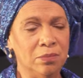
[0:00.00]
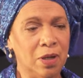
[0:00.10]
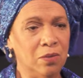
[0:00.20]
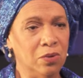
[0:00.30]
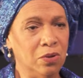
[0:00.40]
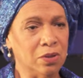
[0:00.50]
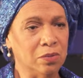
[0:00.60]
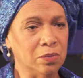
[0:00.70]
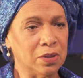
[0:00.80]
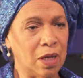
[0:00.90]
in my
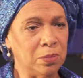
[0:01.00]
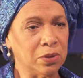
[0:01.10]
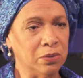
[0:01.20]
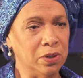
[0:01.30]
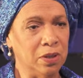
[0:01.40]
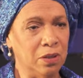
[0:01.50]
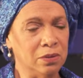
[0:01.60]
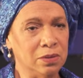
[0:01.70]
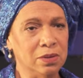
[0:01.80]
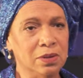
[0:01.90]
work with Opera
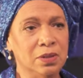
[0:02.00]
Creole